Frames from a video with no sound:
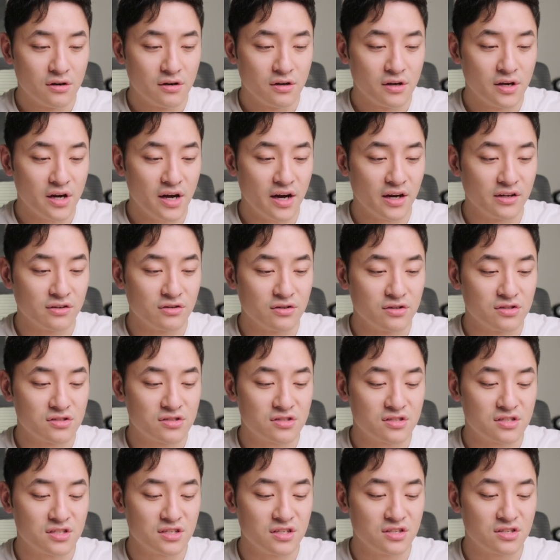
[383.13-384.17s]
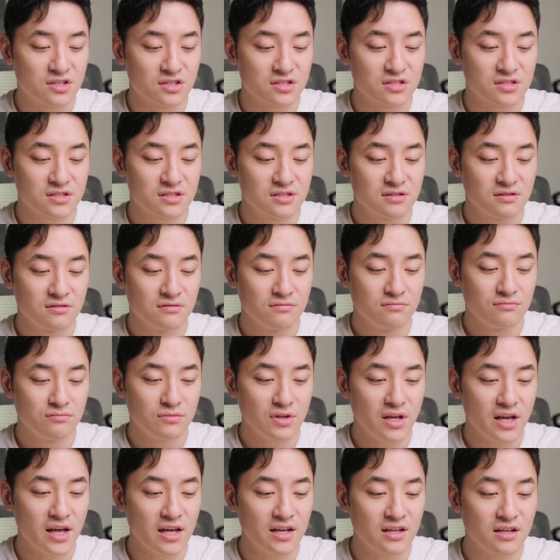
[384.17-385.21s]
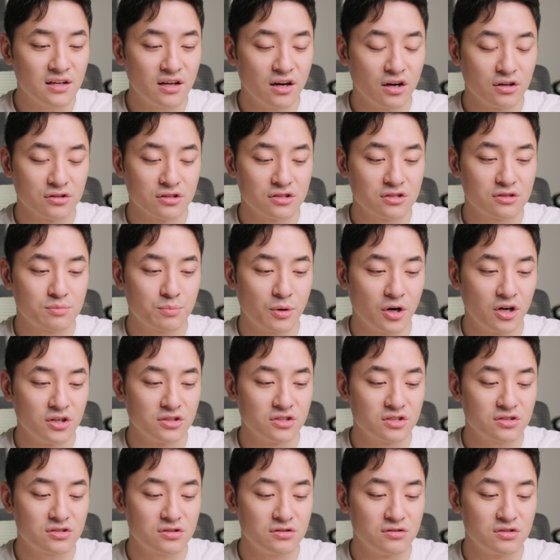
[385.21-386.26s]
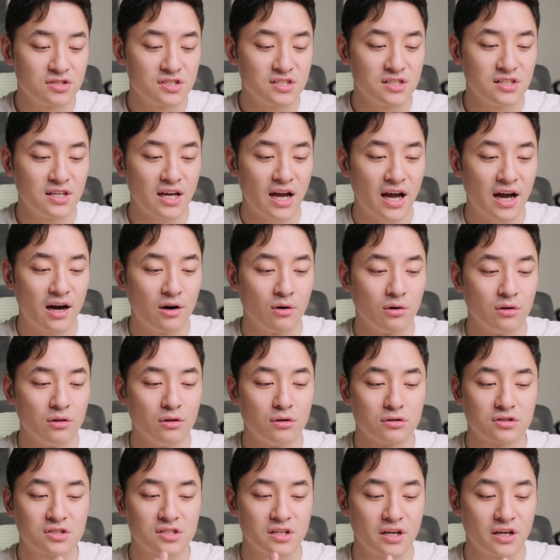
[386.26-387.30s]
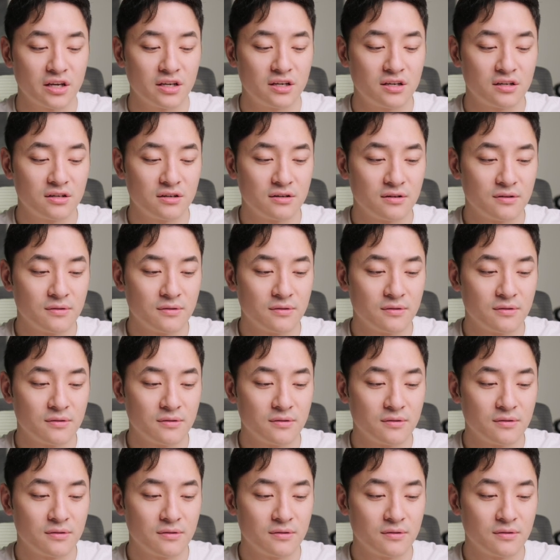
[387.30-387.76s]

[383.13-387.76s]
Yeah, and you can see, just edit on the spot just to see how it looks like.